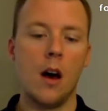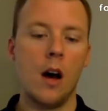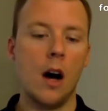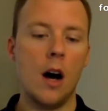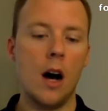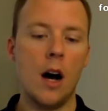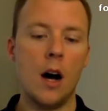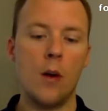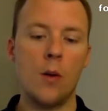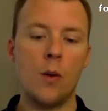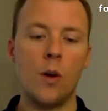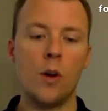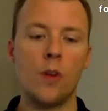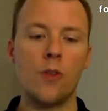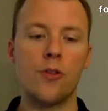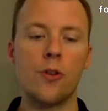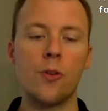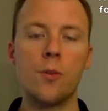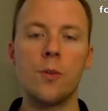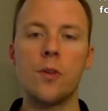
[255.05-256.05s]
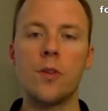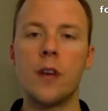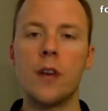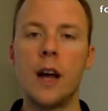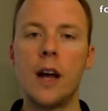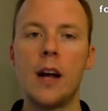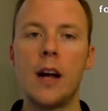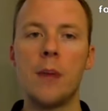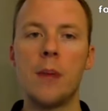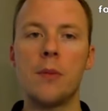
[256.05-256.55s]
Well, Drupal
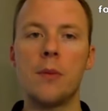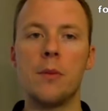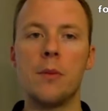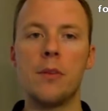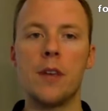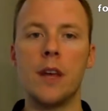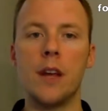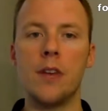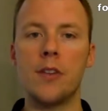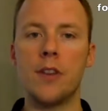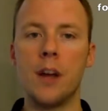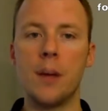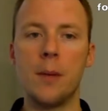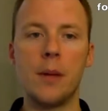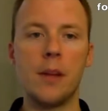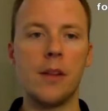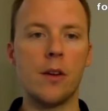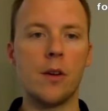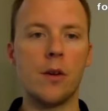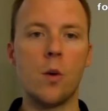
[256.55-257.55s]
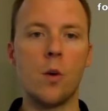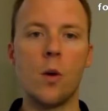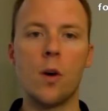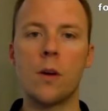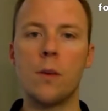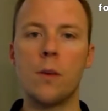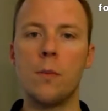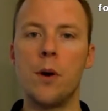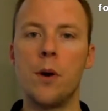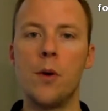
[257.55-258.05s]
site optimization, the core
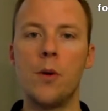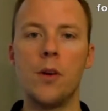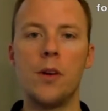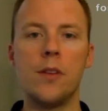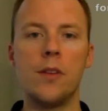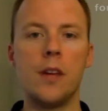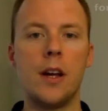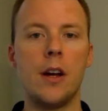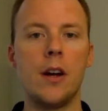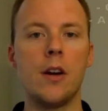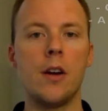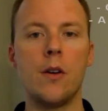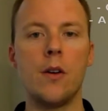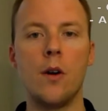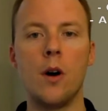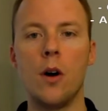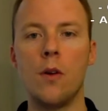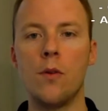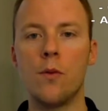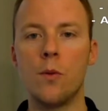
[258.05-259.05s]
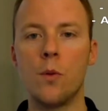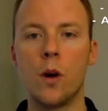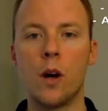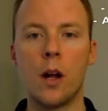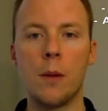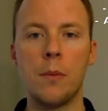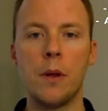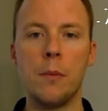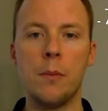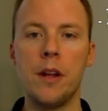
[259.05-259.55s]
components here of what
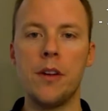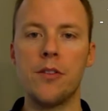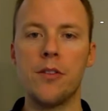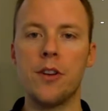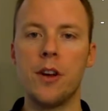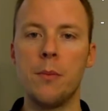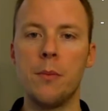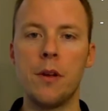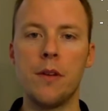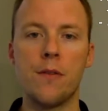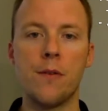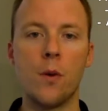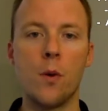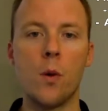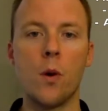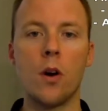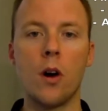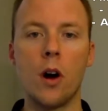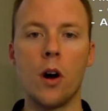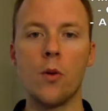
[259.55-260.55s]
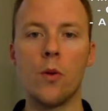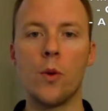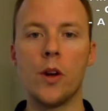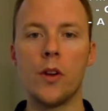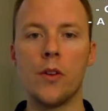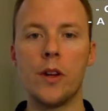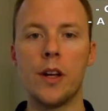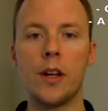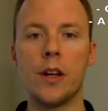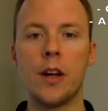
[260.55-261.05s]
I've been mentioning before are
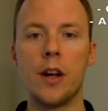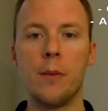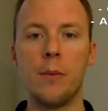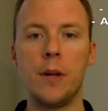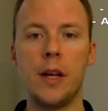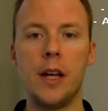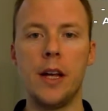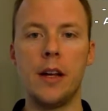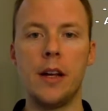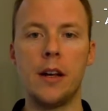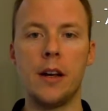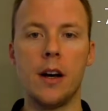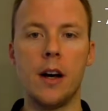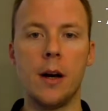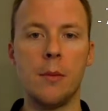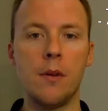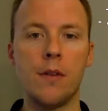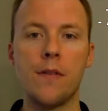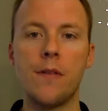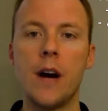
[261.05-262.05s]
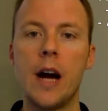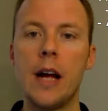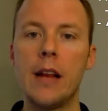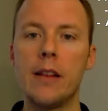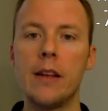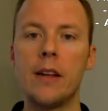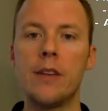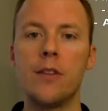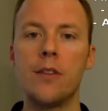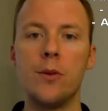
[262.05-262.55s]
really going to be a
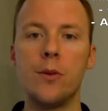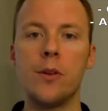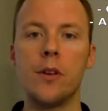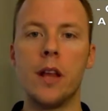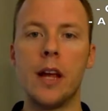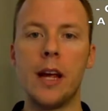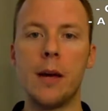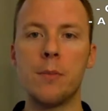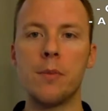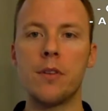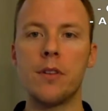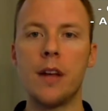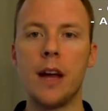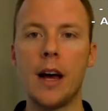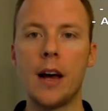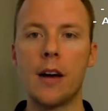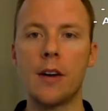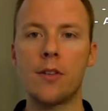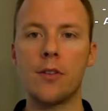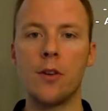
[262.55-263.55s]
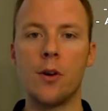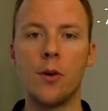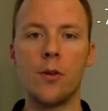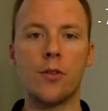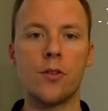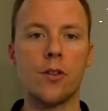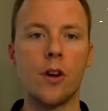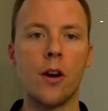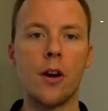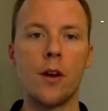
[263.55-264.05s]
finely tuned LAMP stack. So
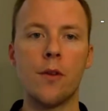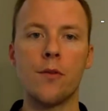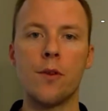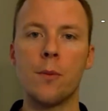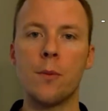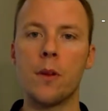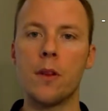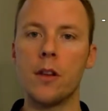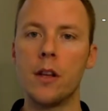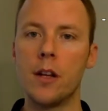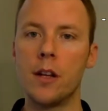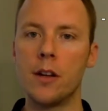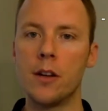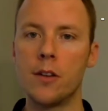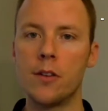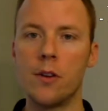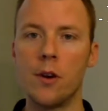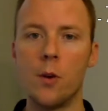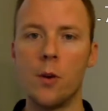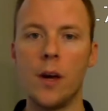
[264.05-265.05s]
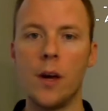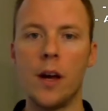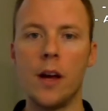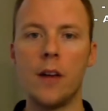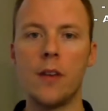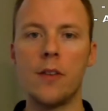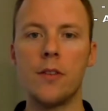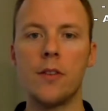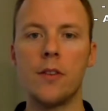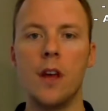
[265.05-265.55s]
starting from the Linux
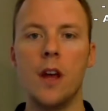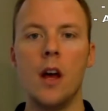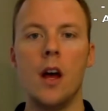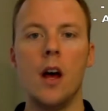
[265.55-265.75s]
OS